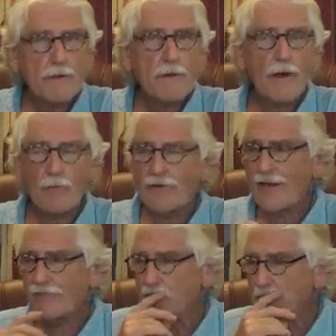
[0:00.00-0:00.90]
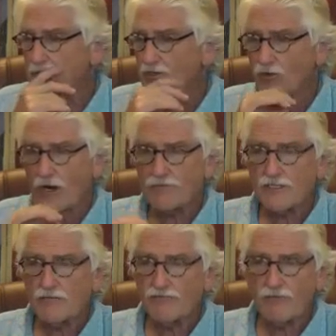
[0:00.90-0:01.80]
You know, I would definitely use the
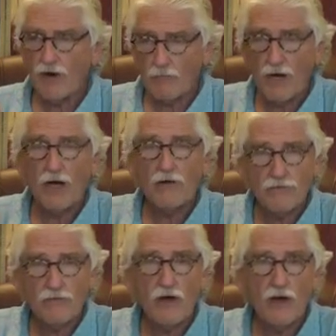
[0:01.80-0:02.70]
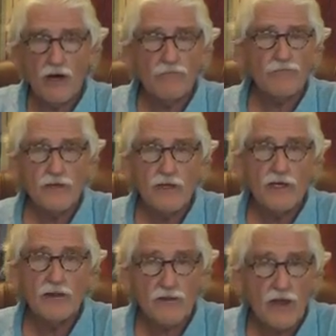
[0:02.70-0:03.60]
grapeseed above
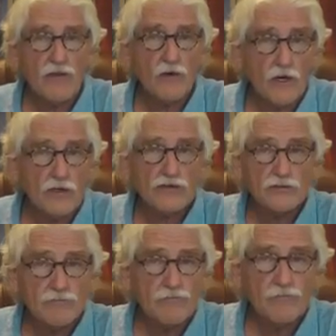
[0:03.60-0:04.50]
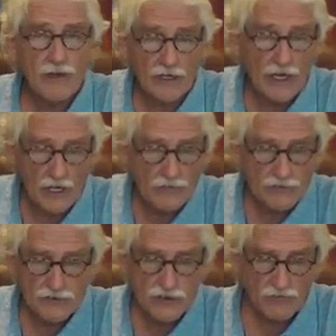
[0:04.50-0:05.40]
any of the other oils, like olive
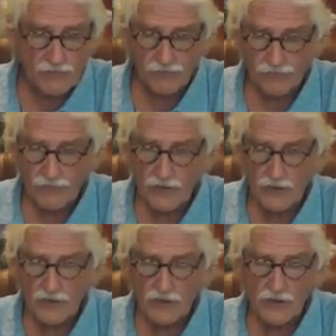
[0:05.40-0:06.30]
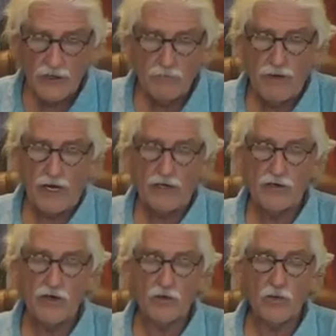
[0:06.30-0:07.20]
and stuff. But
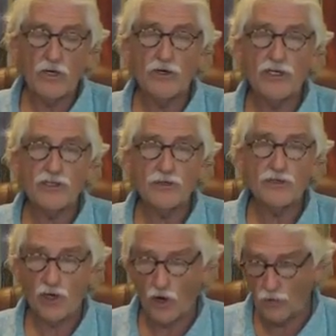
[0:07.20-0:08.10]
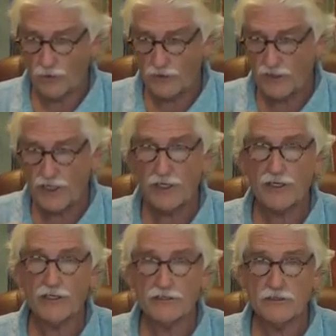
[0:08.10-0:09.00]
your real issue is to open the
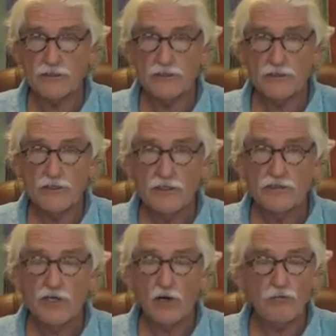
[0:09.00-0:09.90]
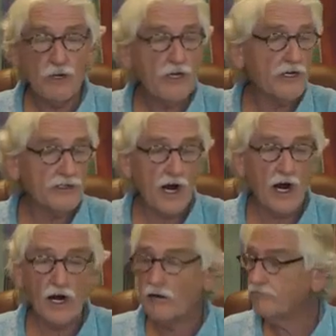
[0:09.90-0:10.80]
kidneys. So pee in a
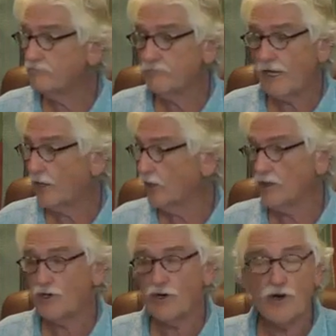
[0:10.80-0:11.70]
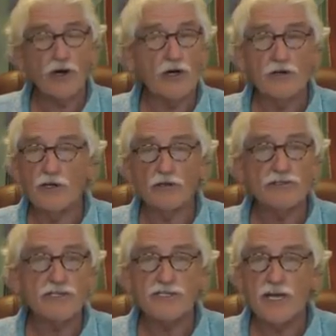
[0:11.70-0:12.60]
jar, take a look at your urine. You don't
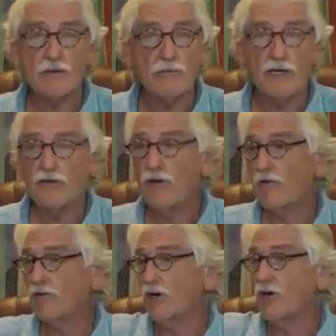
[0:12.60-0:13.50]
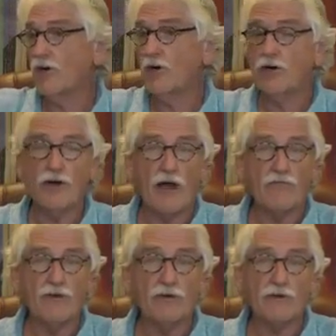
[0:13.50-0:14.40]
see sediment in it, you have clear urine, you're
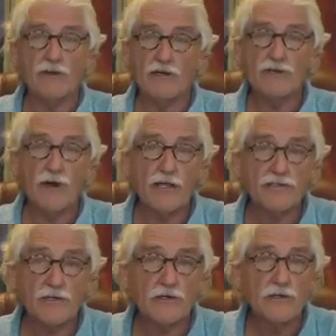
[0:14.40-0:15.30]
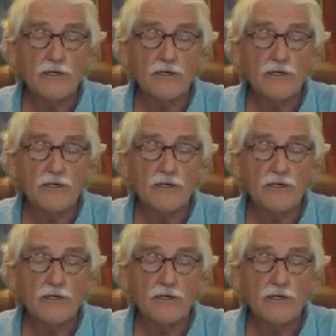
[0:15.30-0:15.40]
not filtering, there's your answer.